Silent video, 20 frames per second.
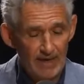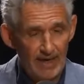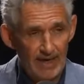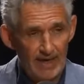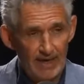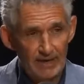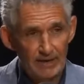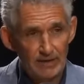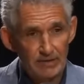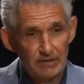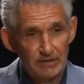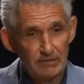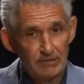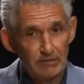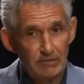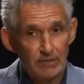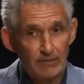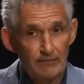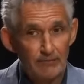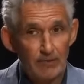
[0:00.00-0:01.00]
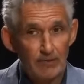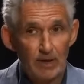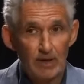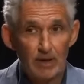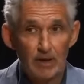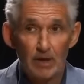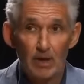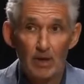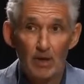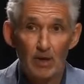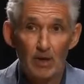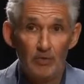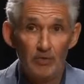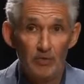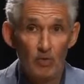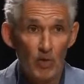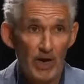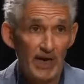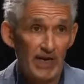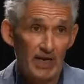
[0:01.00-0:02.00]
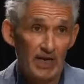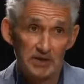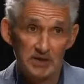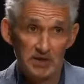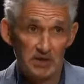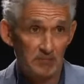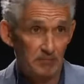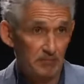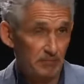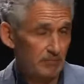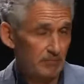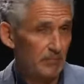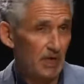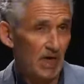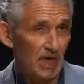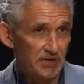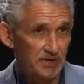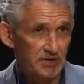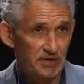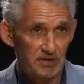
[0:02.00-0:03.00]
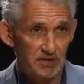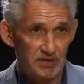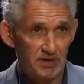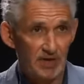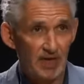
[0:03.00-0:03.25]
And on the way, I did a master's